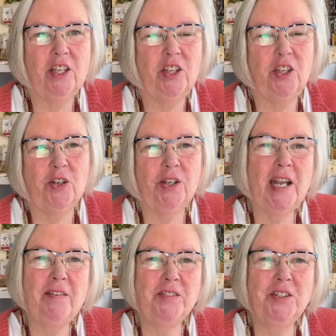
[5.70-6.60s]
Good
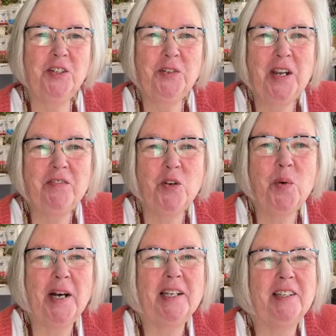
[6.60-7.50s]
afternoon,
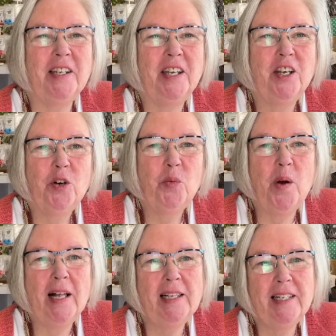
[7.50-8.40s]
everyone.
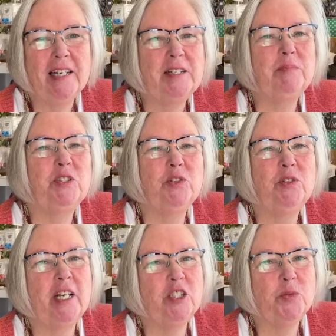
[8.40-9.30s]
Welcome to
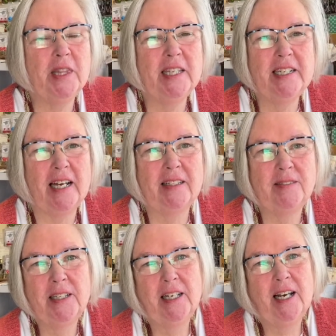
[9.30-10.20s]
Lunch with Linda.
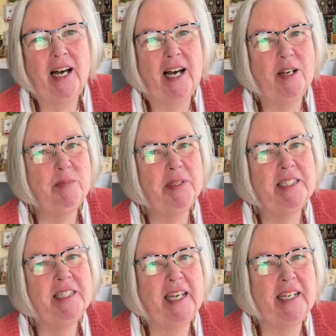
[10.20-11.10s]
I'm
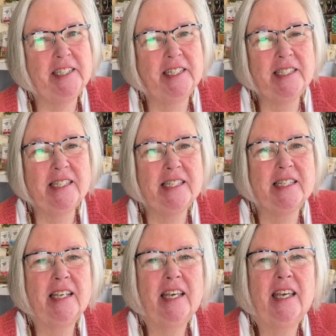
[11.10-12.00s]
Linda Daniels,
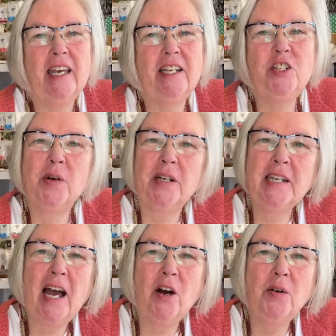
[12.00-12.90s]
and you are
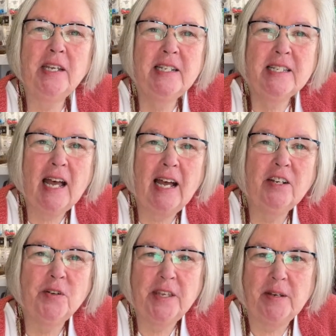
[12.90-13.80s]
now inside
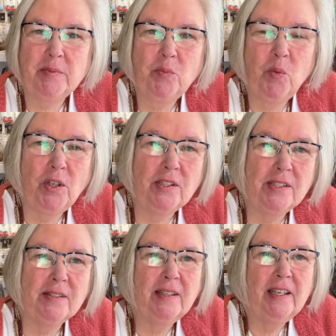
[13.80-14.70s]
Northampton
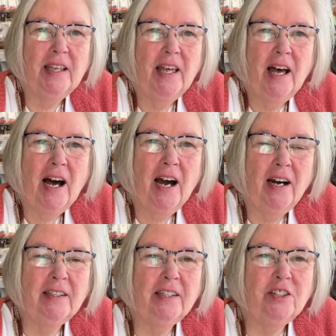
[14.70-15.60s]
Wools,
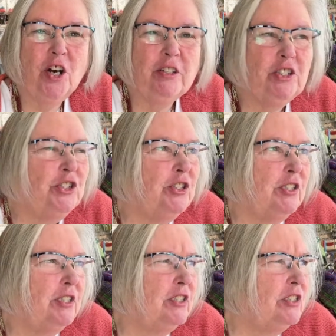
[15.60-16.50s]
our little yarn
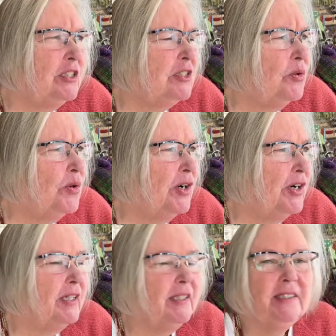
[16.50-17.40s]

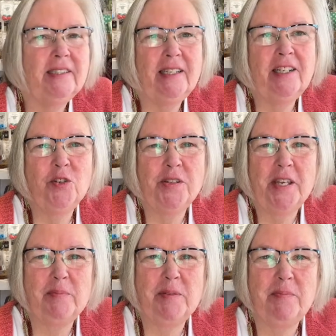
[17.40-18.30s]
store in
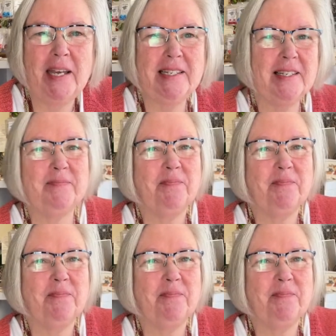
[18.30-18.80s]
Northampton, Mass.